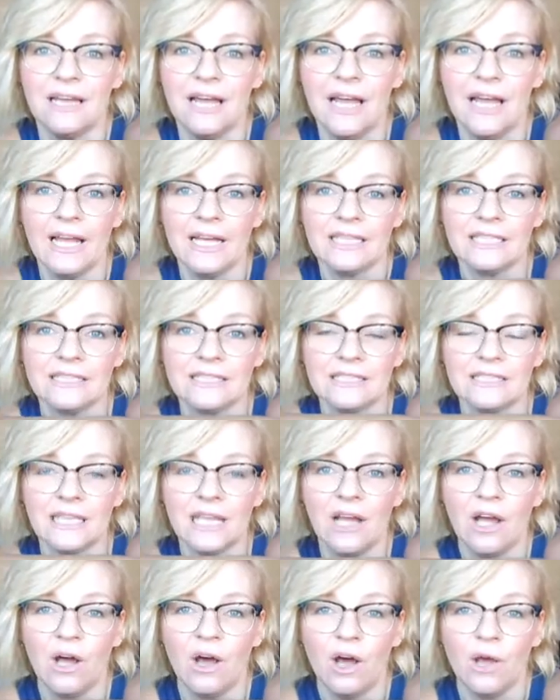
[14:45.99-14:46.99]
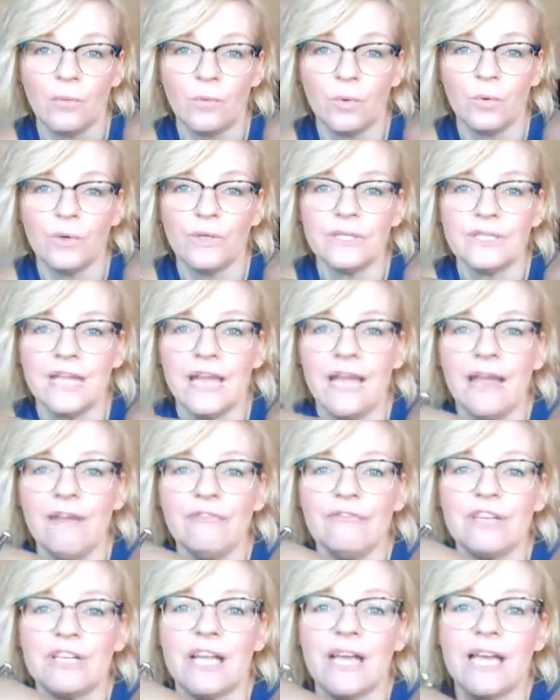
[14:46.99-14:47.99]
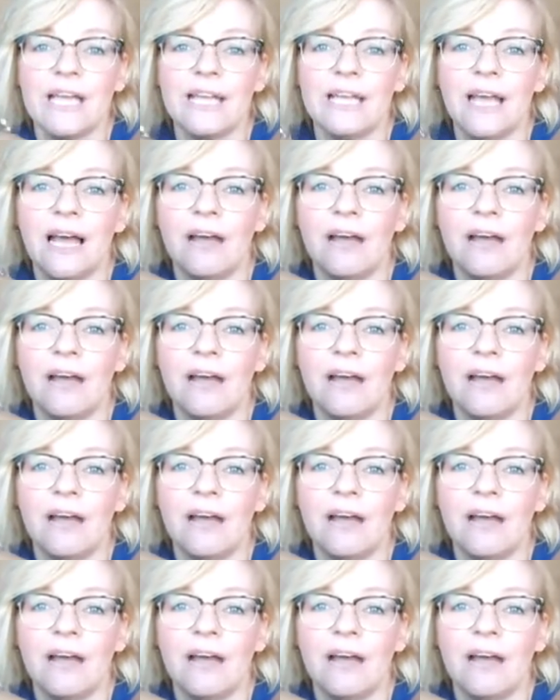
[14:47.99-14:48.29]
and I wore it every day